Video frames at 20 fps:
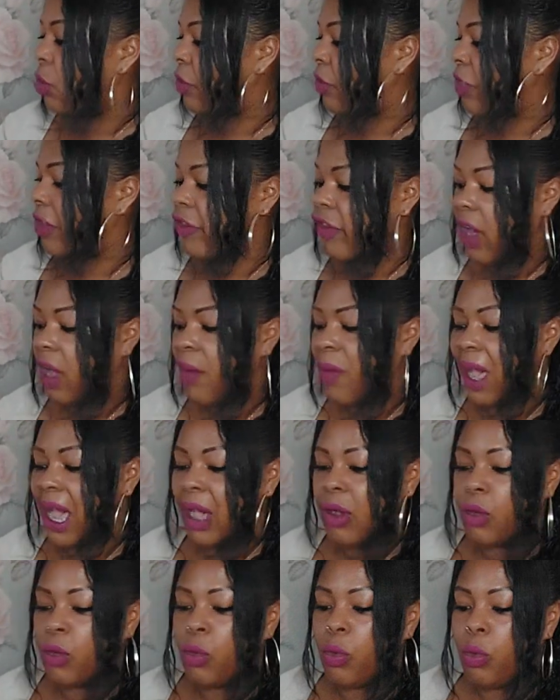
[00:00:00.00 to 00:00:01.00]
what they've come
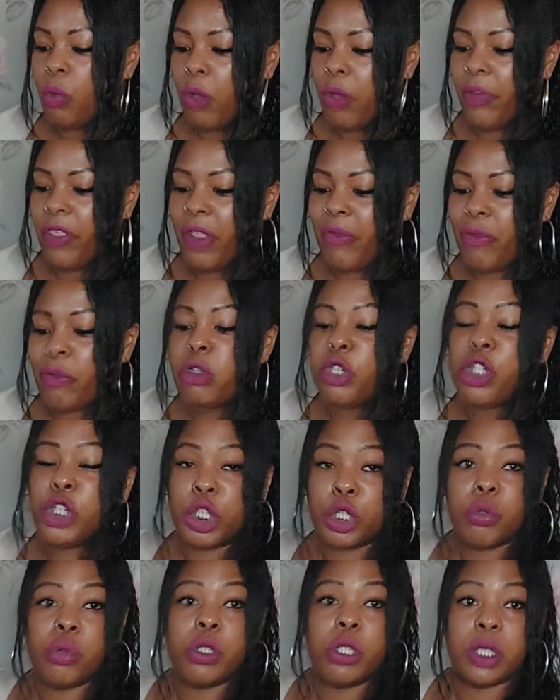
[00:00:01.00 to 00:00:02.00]
out what they've
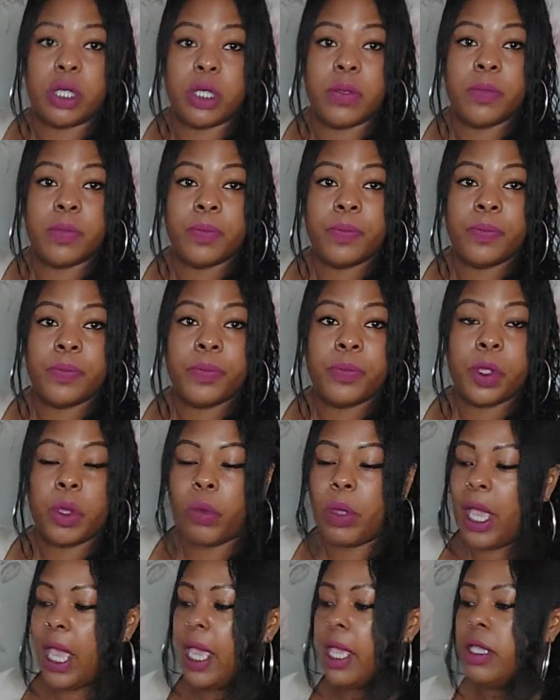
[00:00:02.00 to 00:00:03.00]
produced
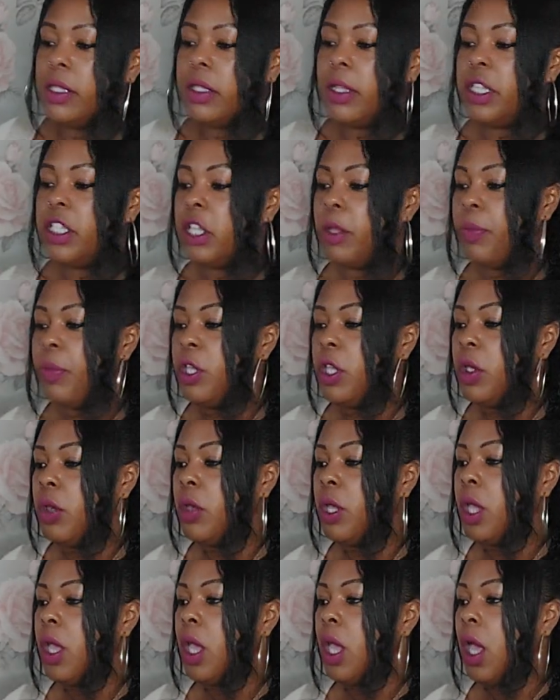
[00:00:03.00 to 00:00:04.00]
okay so this could be you
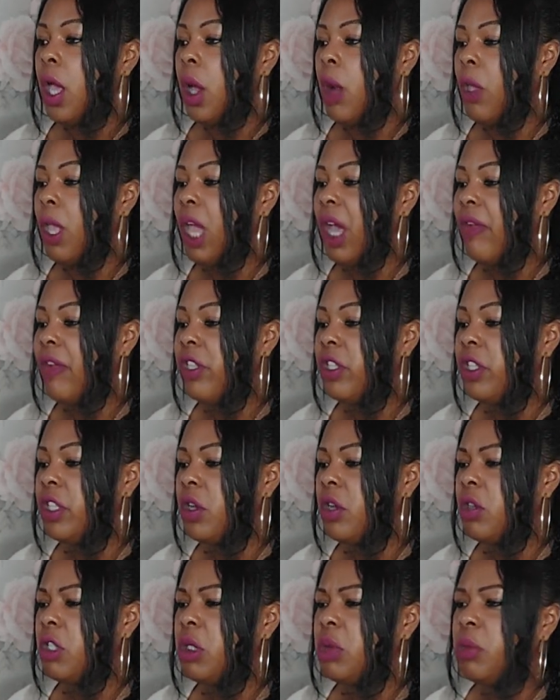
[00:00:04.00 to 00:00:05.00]
and we have
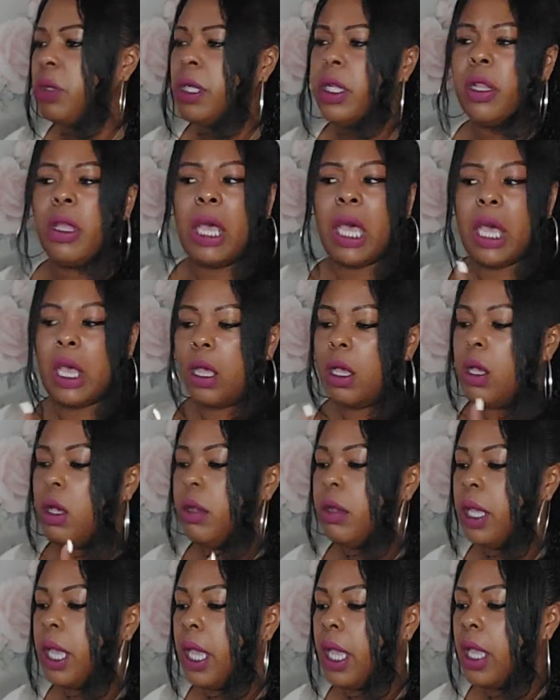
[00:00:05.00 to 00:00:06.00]
endorsement ah
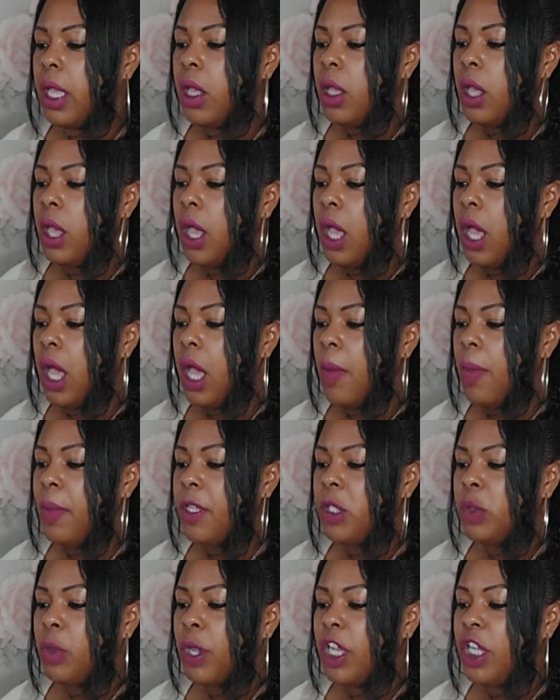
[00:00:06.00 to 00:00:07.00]
okay uh,
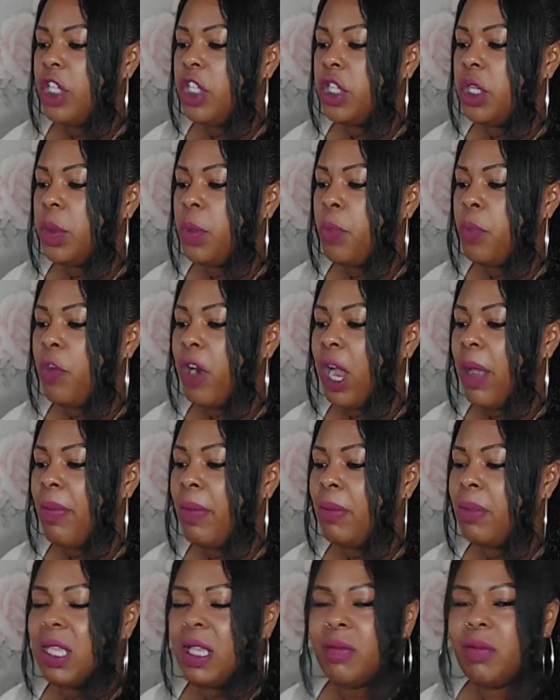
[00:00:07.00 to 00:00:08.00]
persuasion bribe
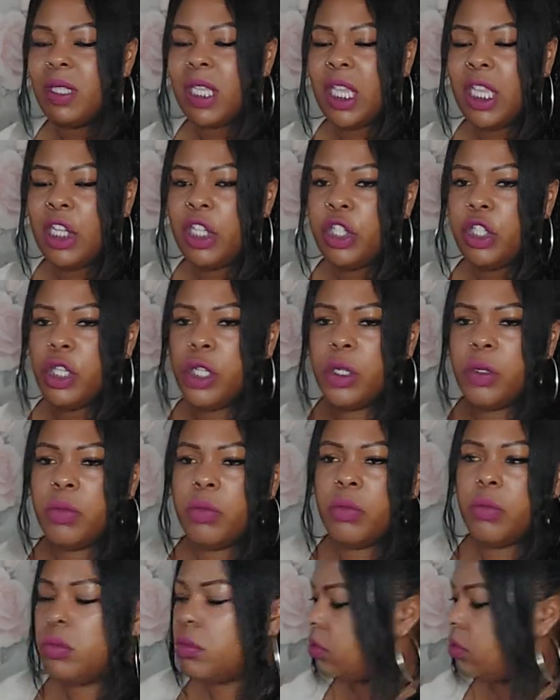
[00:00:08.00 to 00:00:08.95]
and temptation